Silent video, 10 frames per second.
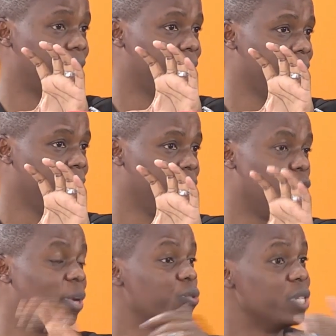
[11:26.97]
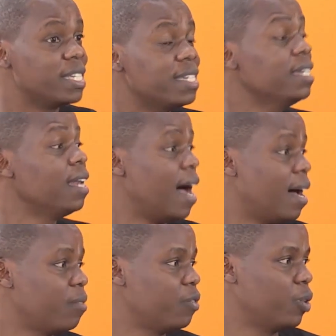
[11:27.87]
But we still
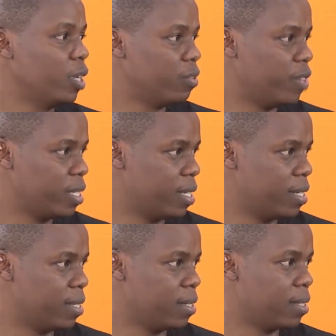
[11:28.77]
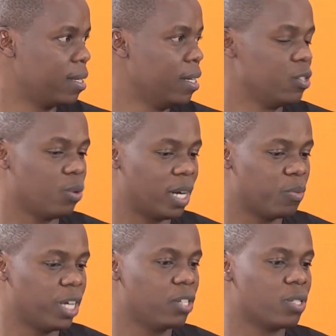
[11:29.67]
have your infectious diseases. So what I'm
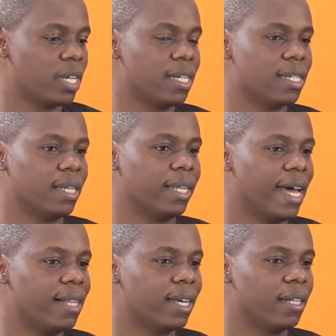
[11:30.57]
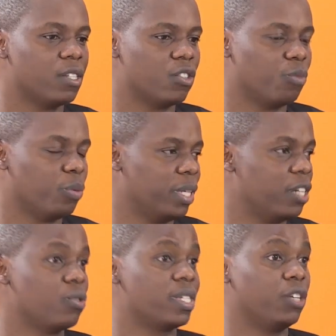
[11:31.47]
trying to say is that the healthcare needs of
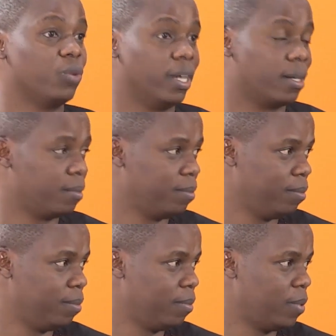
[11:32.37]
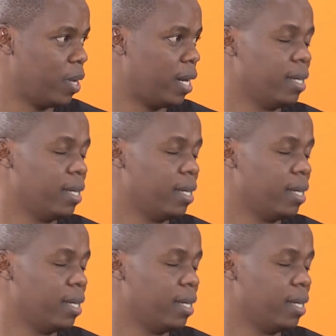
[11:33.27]
populations are unique. Okay?